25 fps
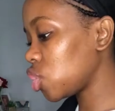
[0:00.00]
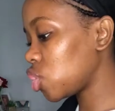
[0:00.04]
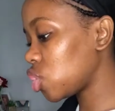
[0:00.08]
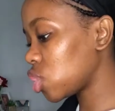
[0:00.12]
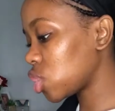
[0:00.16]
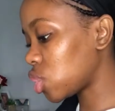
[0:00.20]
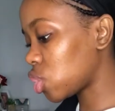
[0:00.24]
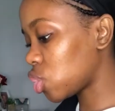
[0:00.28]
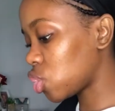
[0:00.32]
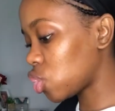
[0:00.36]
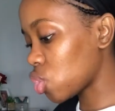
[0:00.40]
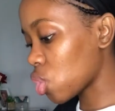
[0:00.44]

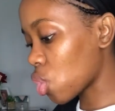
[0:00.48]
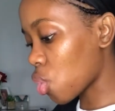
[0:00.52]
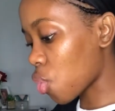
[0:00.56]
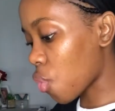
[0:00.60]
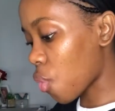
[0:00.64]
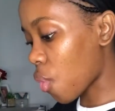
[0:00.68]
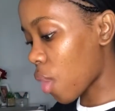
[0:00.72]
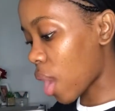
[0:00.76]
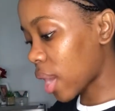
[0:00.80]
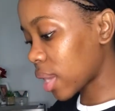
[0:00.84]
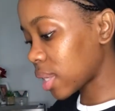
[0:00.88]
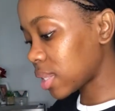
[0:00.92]
just
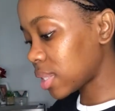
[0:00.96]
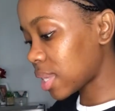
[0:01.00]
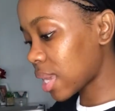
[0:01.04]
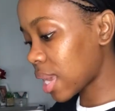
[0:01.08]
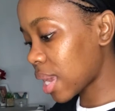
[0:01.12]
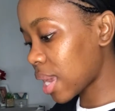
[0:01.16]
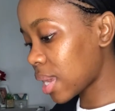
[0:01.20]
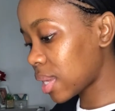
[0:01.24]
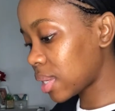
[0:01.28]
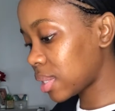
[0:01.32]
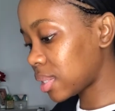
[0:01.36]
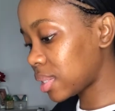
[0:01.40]

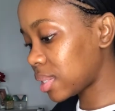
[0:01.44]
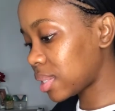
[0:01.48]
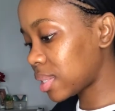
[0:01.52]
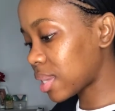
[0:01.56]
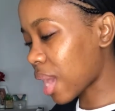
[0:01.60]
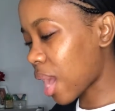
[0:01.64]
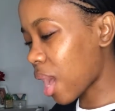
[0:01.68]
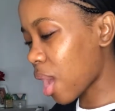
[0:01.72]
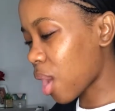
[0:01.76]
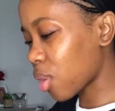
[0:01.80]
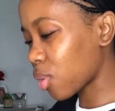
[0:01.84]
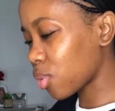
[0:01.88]
writing
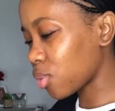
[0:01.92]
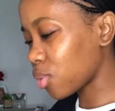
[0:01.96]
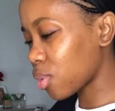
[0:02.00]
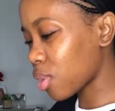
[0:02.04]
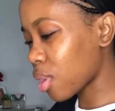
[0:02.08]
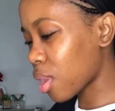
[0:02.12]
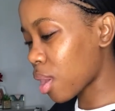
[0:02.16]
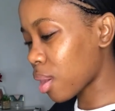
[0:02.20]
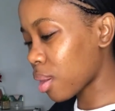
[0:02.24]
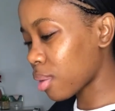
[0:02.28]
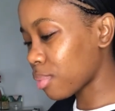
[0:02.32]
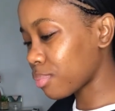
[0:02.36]

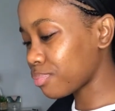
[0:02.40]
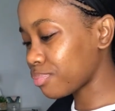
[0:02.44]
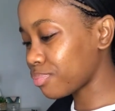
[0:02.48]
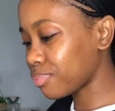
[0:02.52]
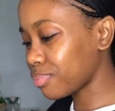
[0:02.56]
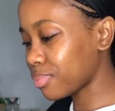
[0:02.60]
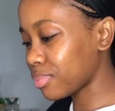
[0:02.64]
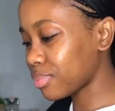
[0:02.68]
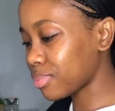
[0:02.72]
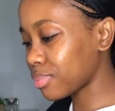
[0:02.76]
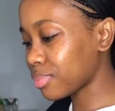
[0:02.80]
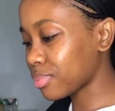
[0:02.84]
down
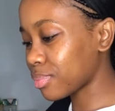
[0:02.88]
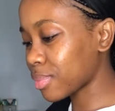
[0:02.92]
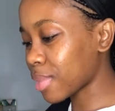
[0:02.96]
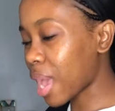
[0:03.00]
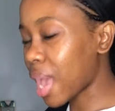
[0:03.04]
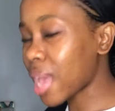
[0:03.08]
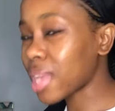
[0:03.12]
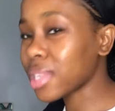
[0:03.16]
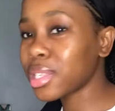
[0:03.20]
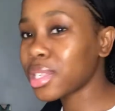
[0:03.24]
a